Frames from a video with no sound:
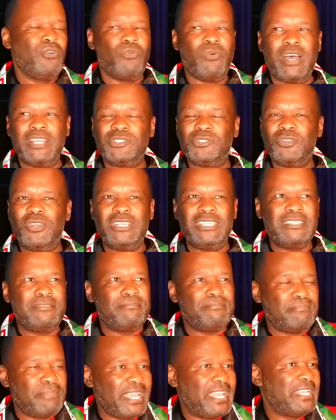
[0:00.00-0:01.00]
was not
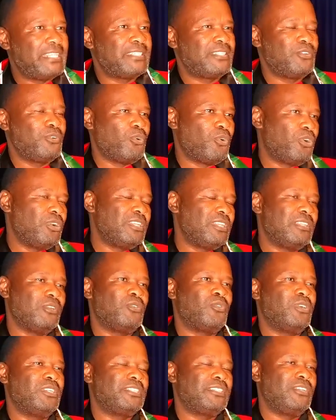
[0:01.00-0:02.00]
based on the
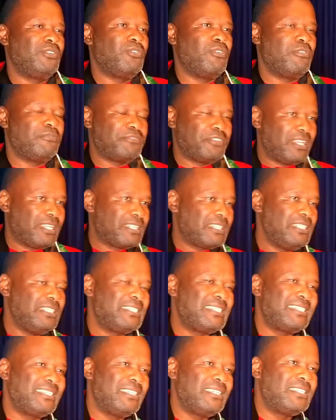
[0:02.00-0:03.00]
question of
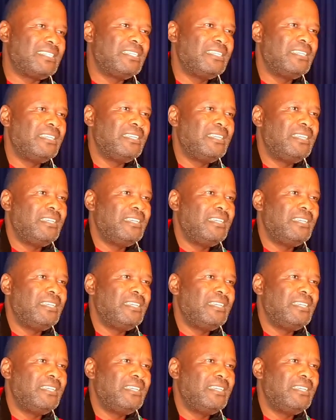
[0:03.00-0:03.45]
ethnicity.